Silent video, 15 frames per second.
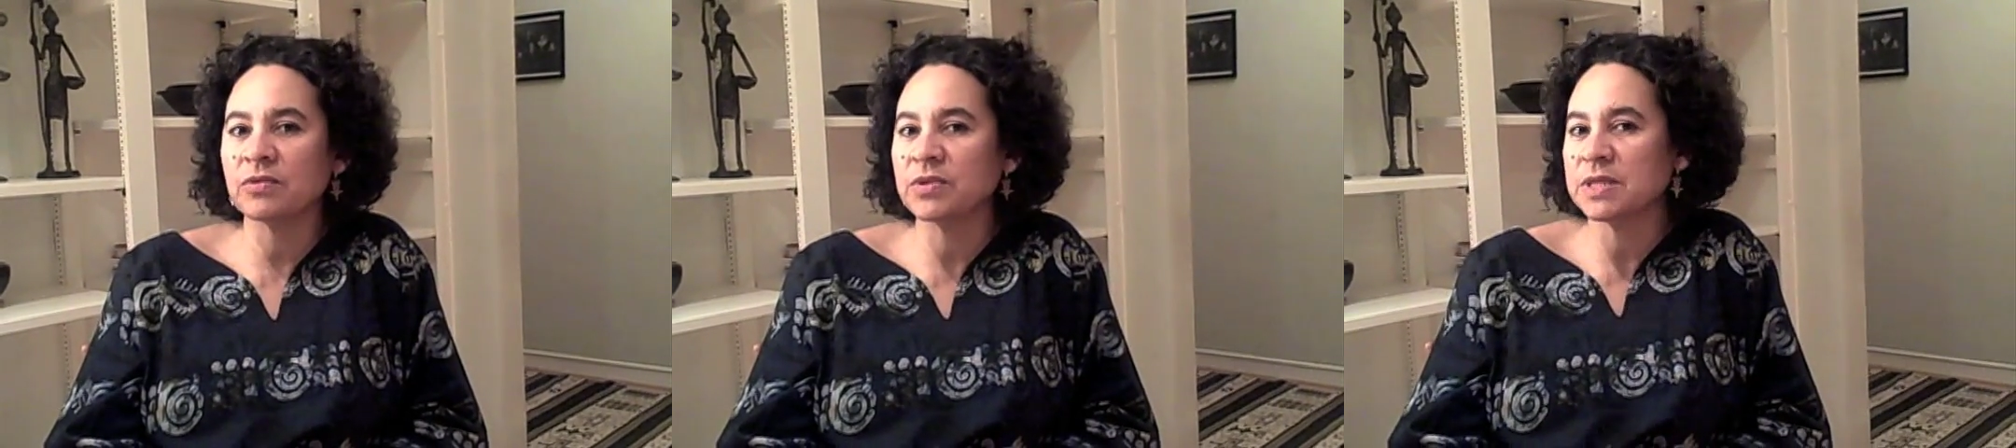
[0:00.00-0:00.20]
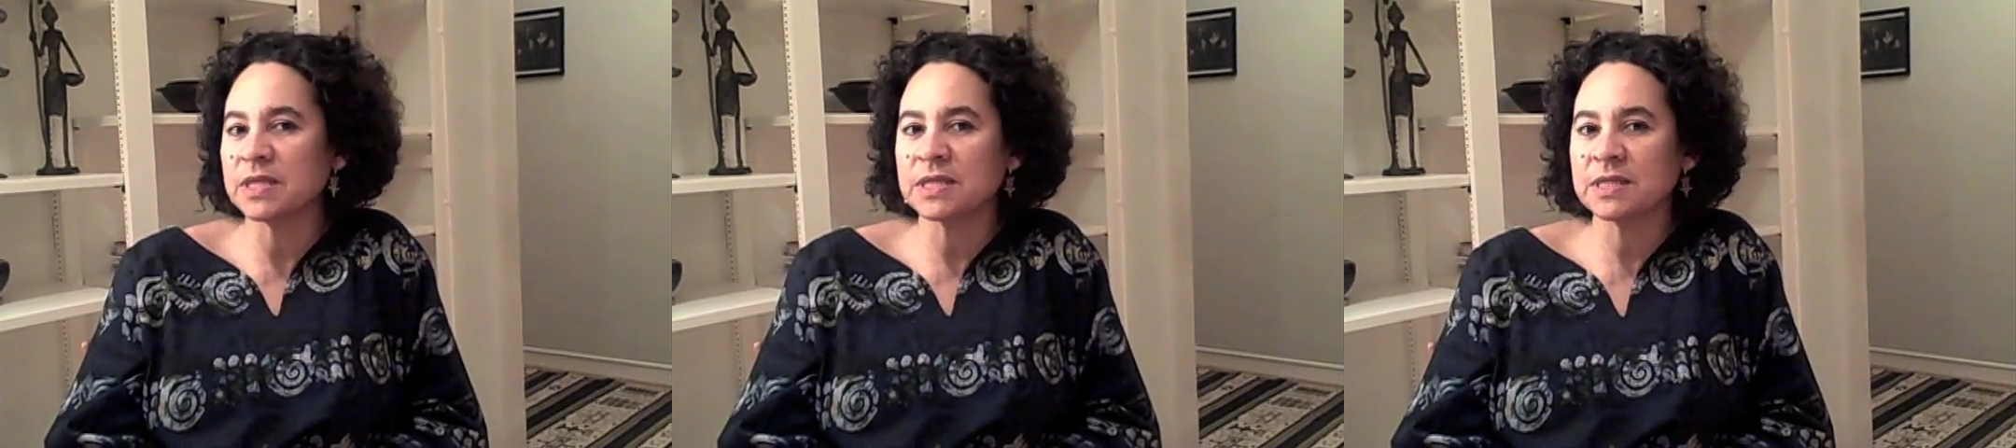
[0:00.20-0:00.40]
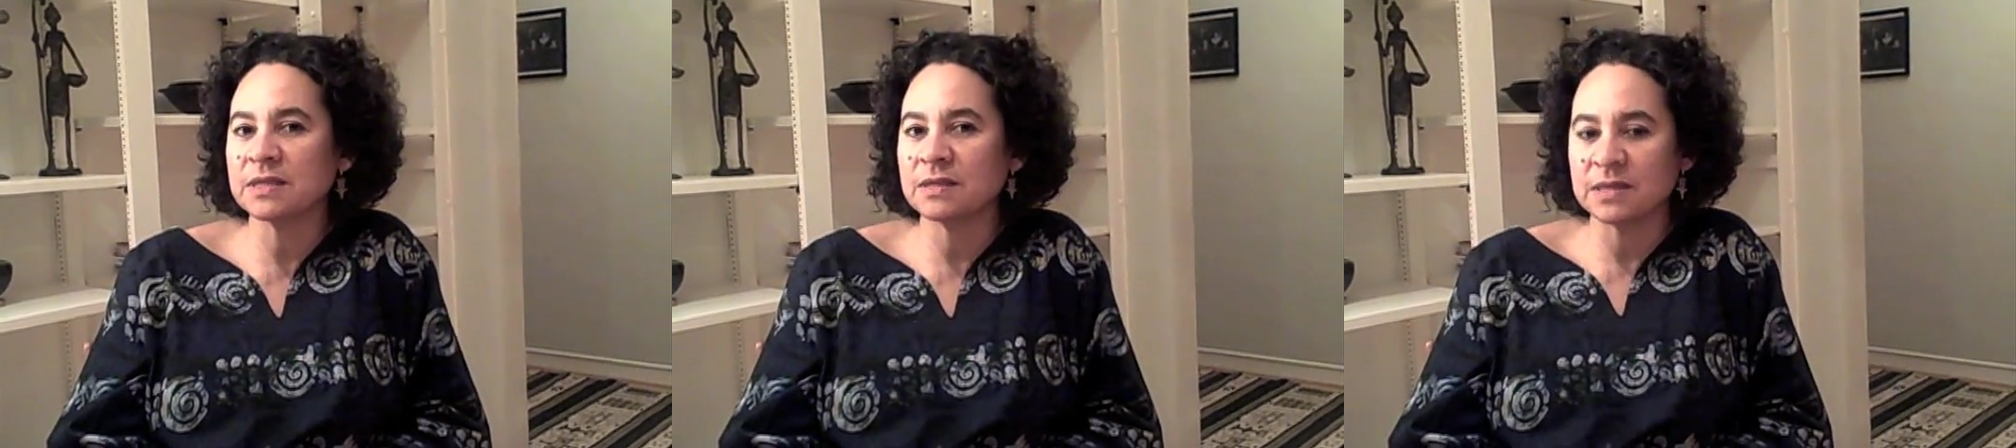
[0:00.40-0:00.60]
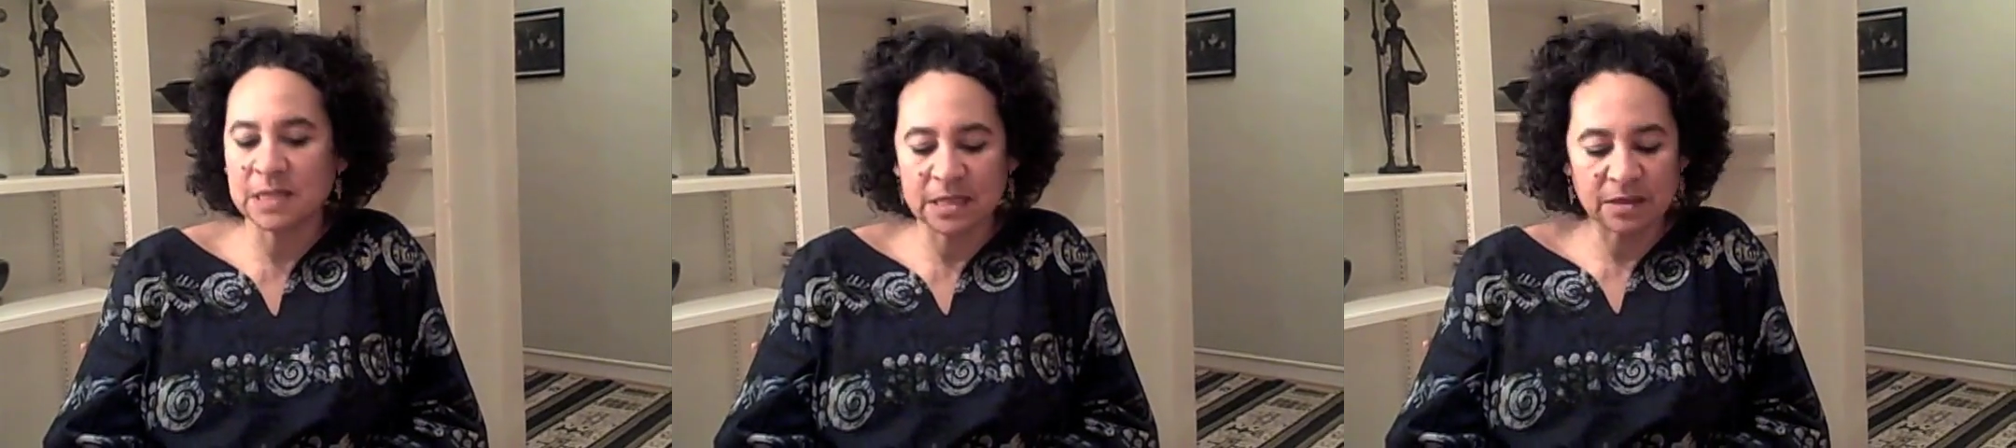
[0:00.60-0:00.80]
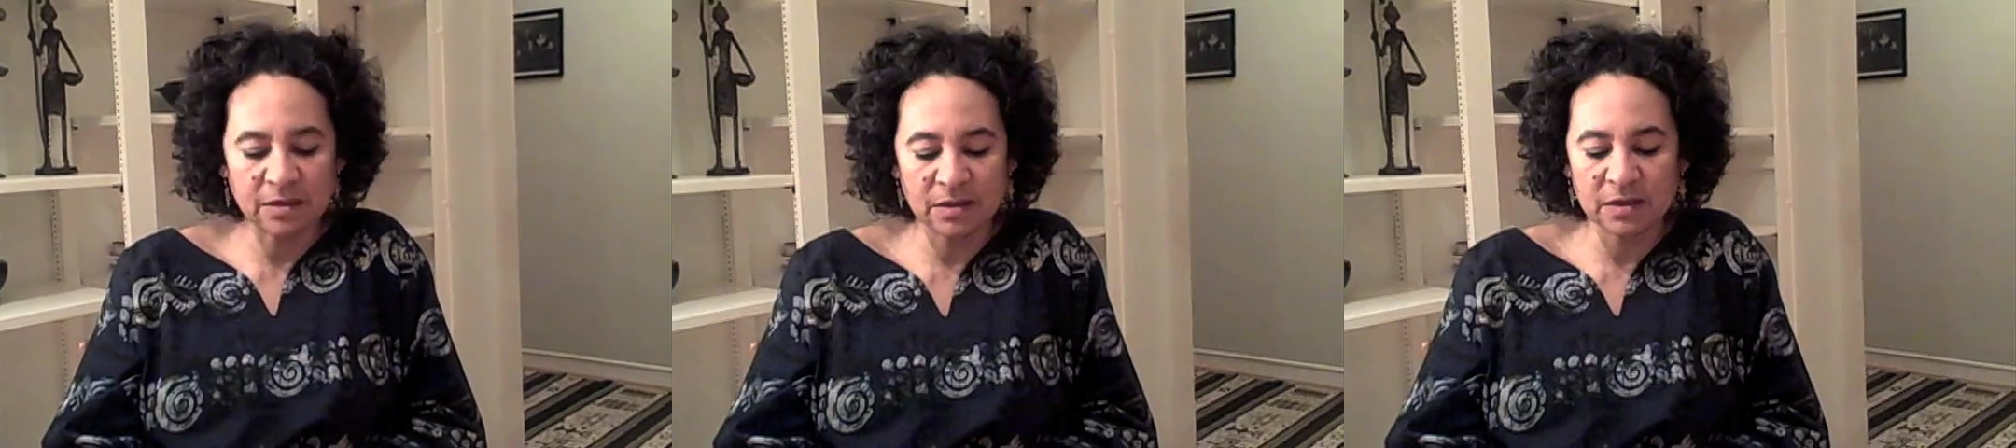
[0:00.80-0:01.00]
a resistance
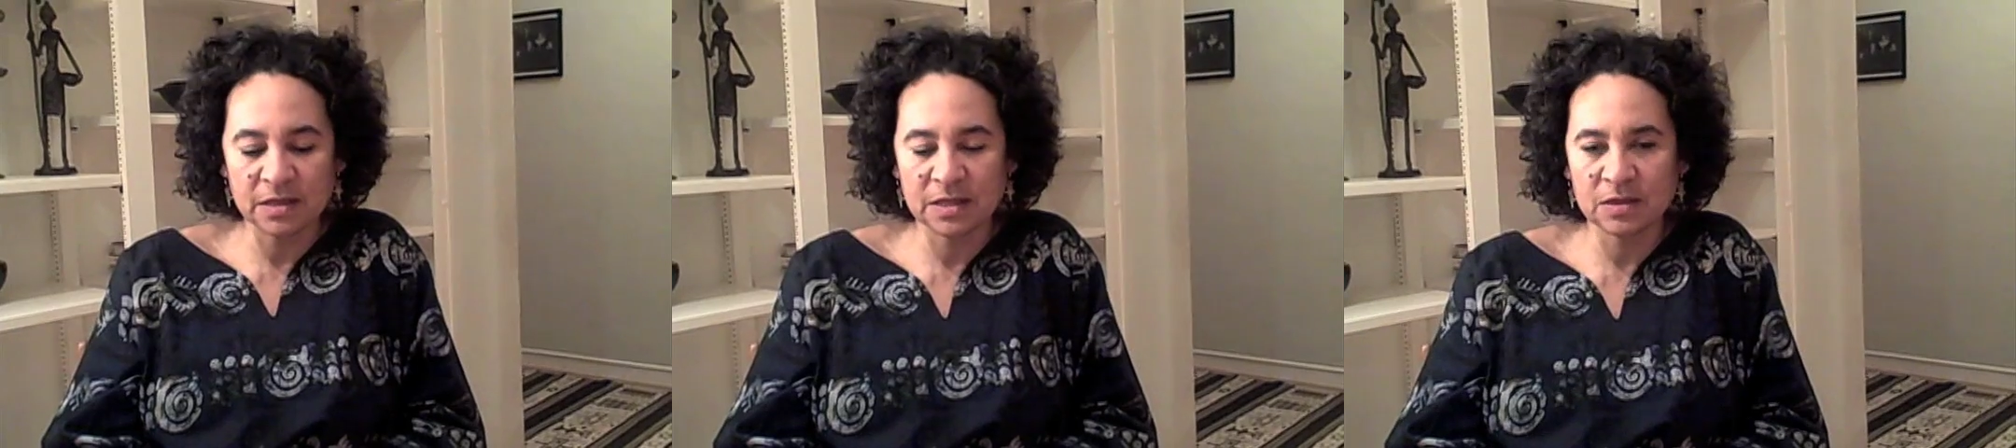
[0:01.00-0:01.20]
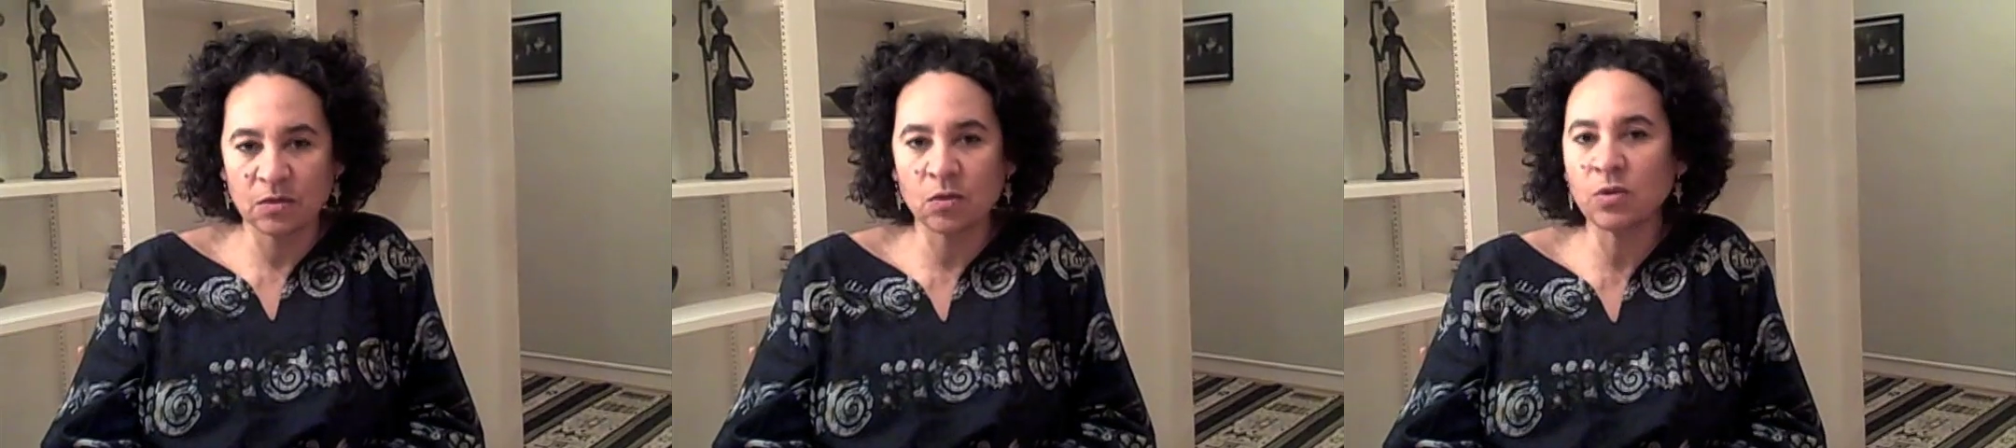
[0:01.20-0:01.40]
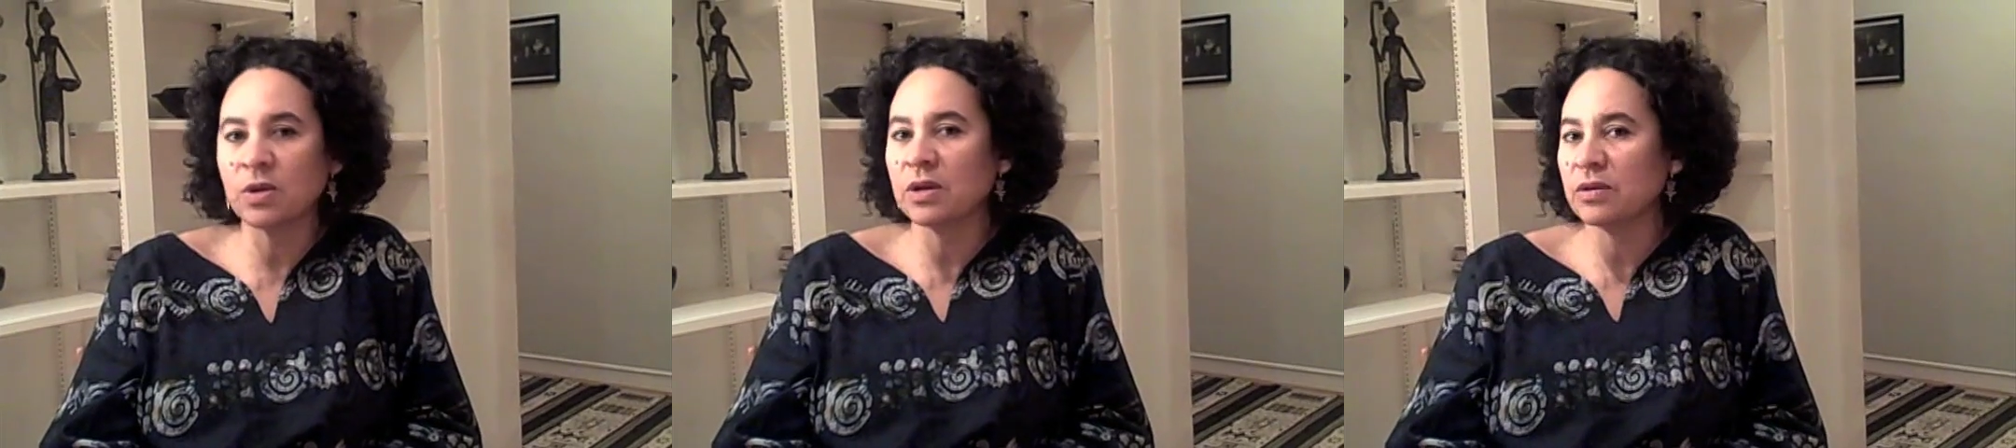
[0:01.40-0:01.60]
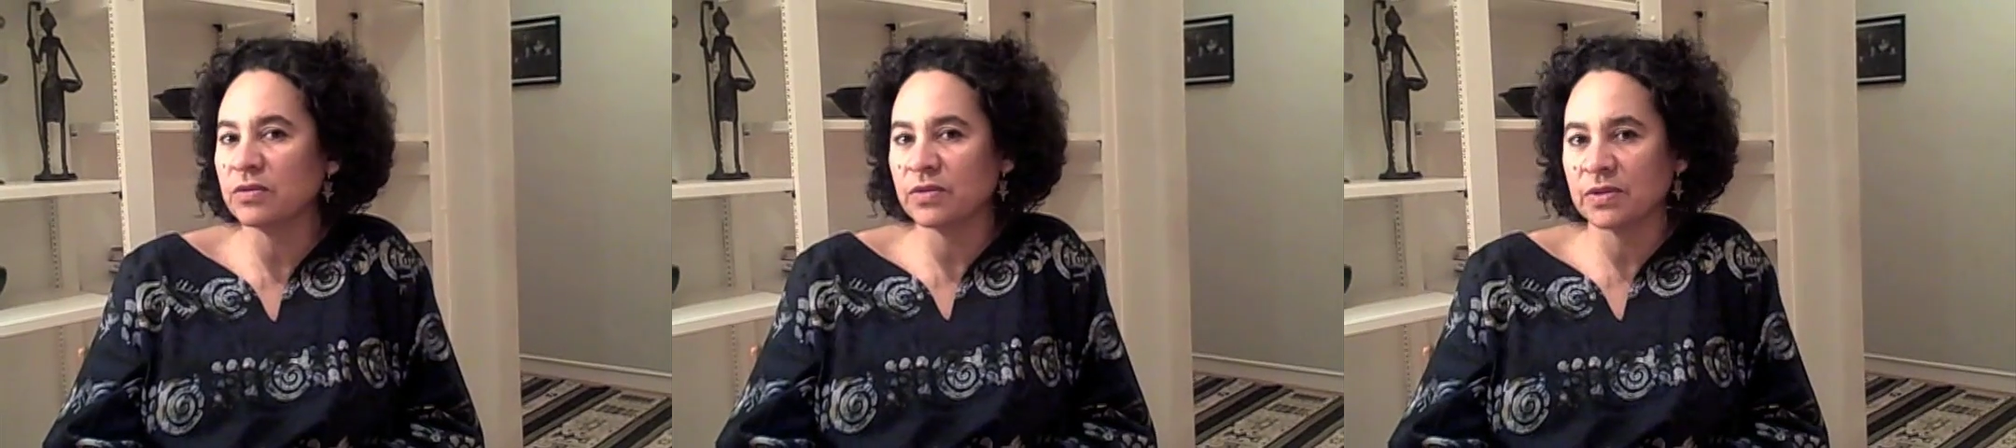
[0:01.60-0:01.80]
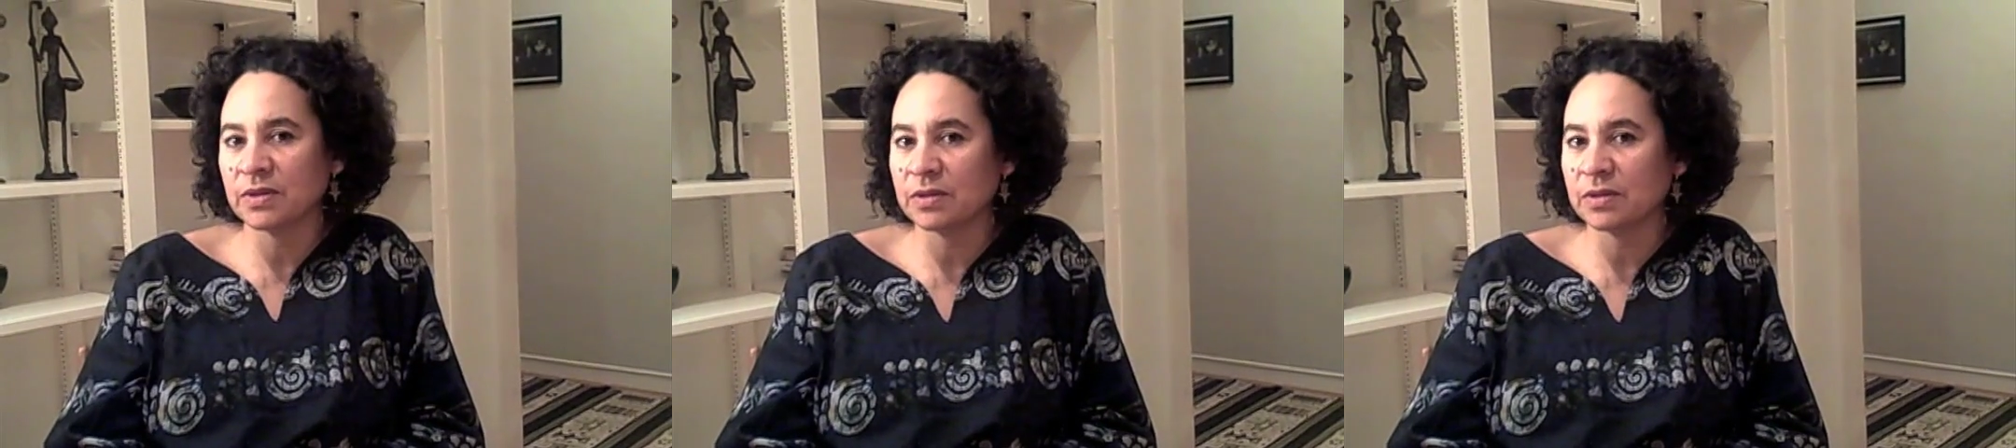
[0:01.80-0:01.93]
to this all over